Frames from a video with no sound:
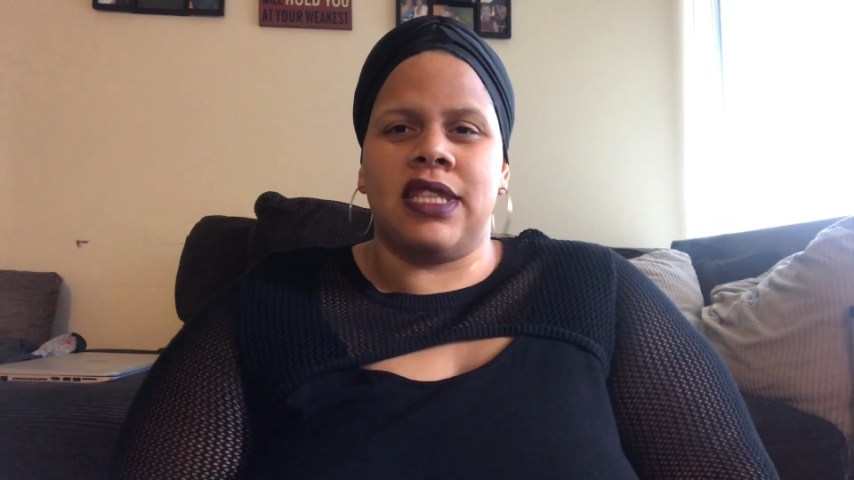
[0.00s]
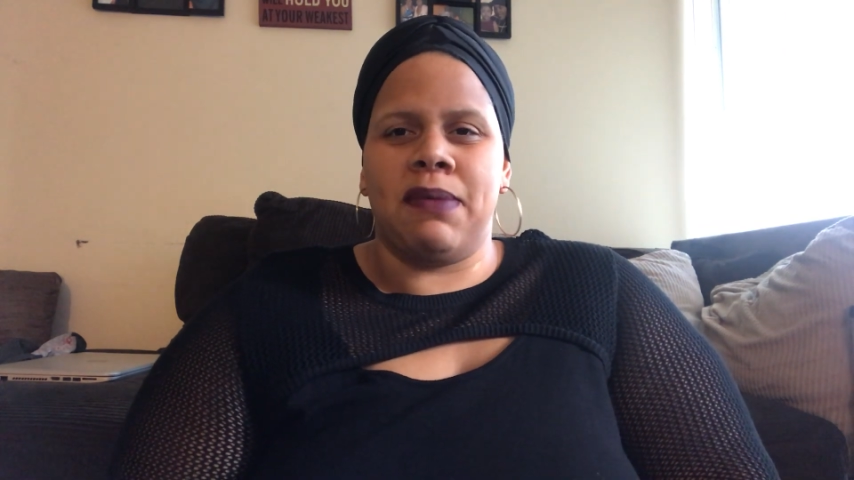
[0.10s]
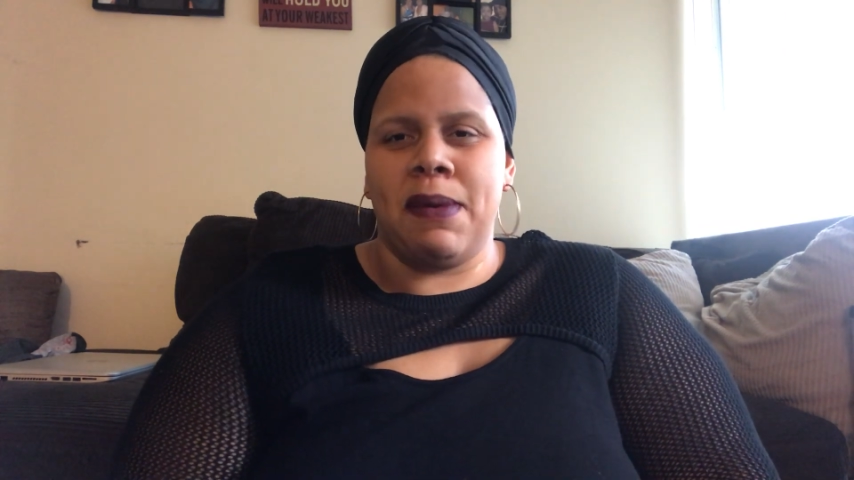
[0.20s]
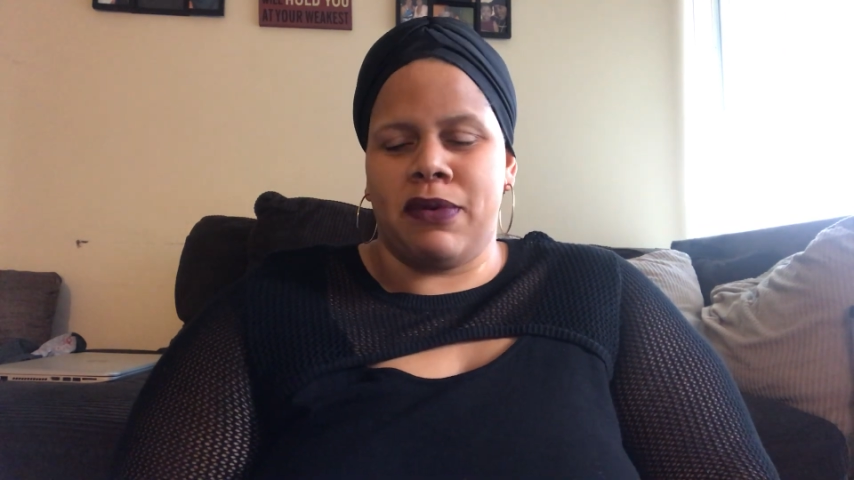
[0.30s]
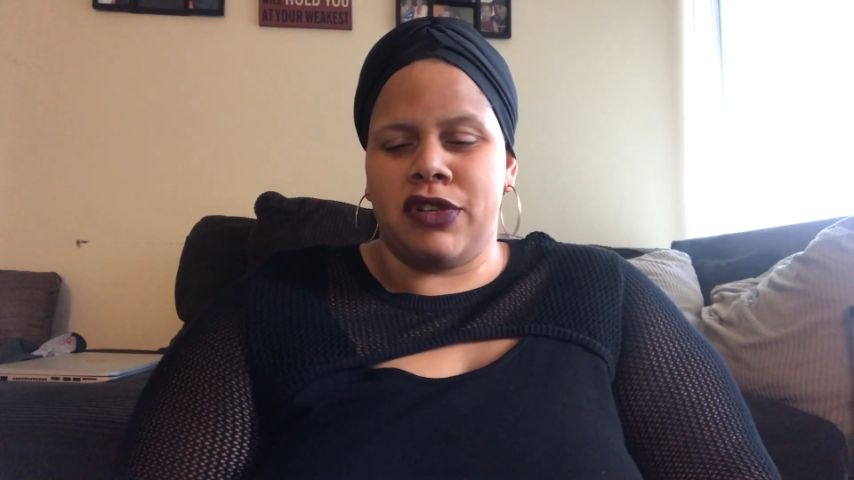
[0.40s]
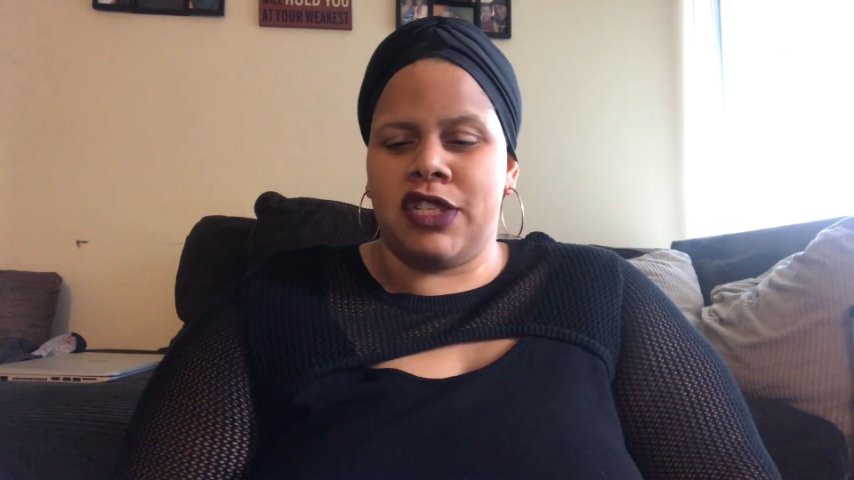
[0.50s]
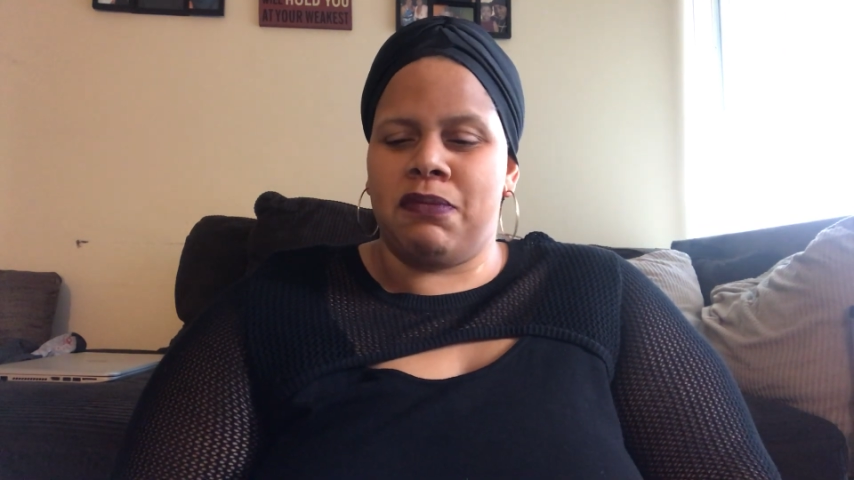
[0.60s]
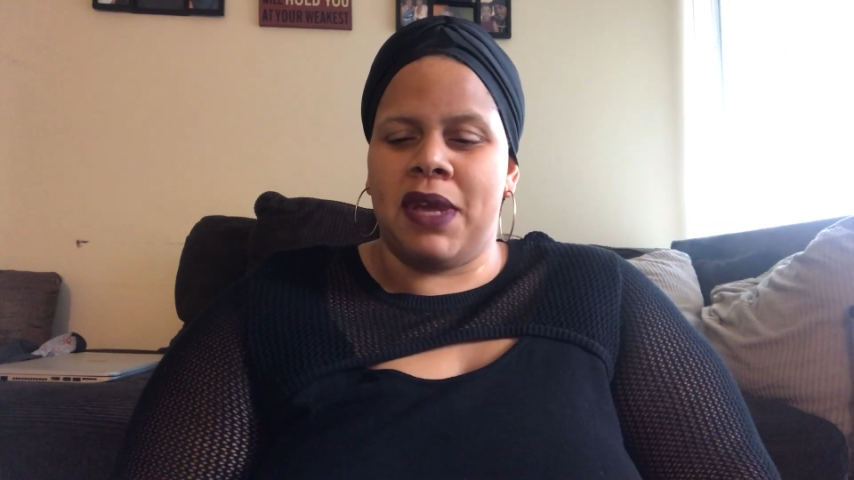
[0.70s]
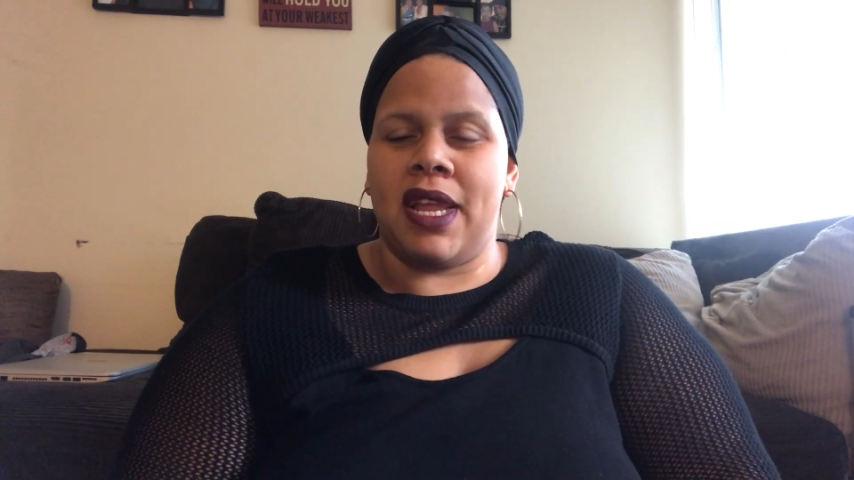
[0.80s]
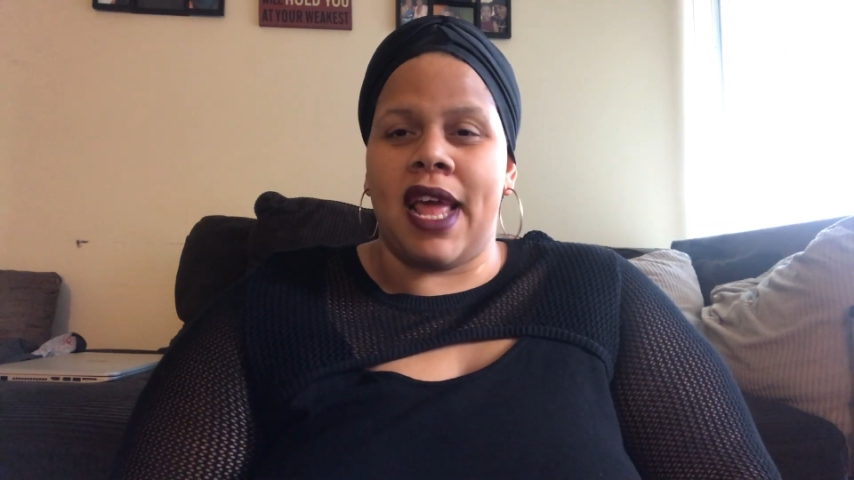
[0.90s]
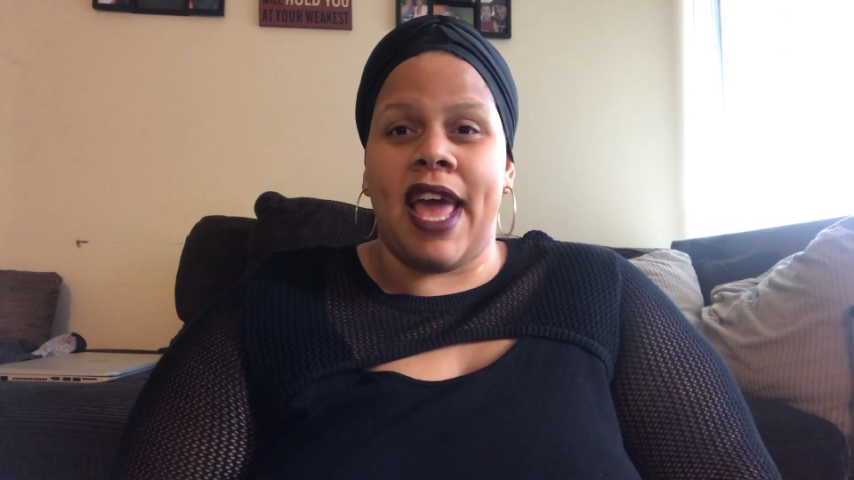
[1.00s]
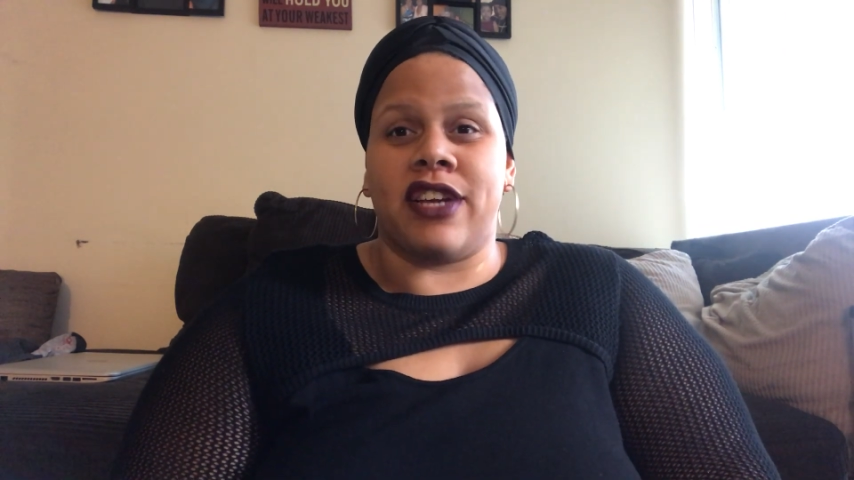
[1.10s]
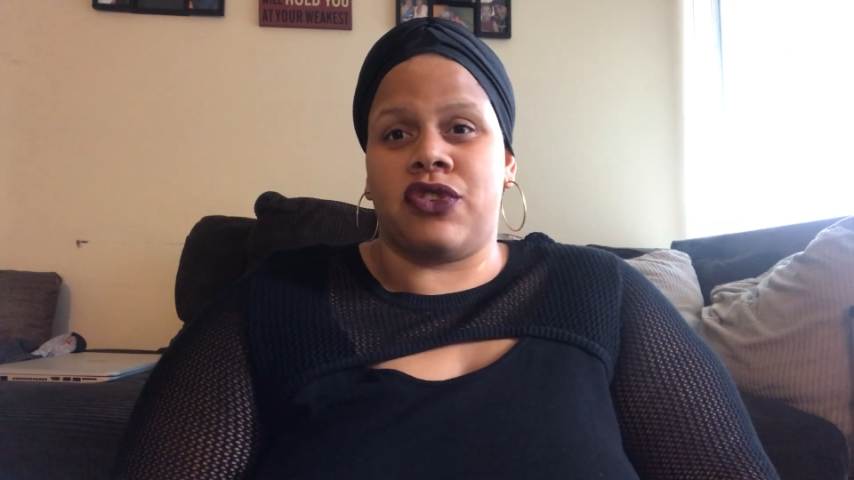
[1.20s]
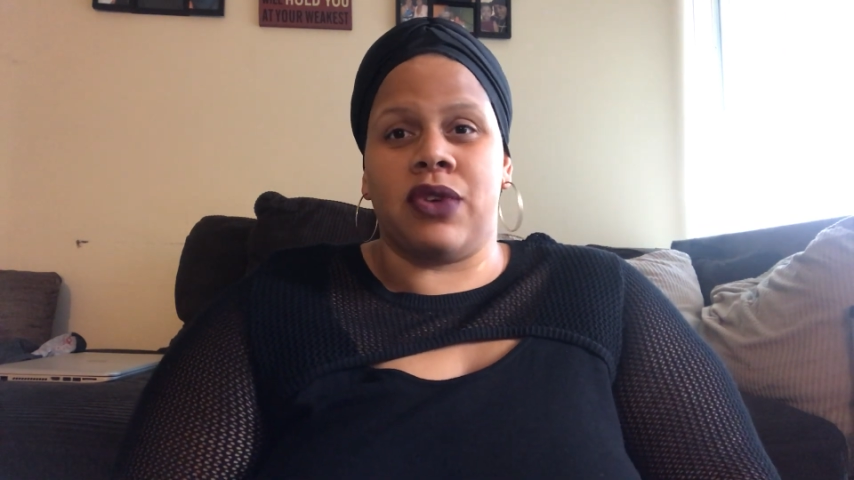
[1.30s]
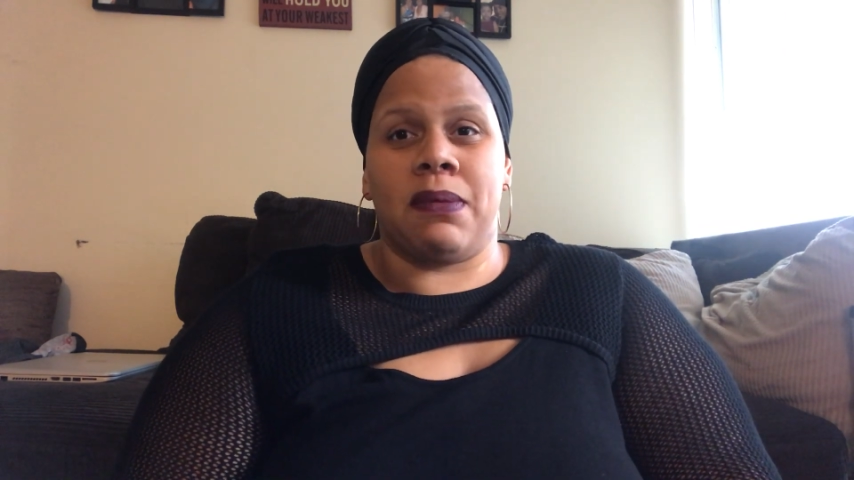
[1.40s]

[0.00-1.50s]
that people are just being extra,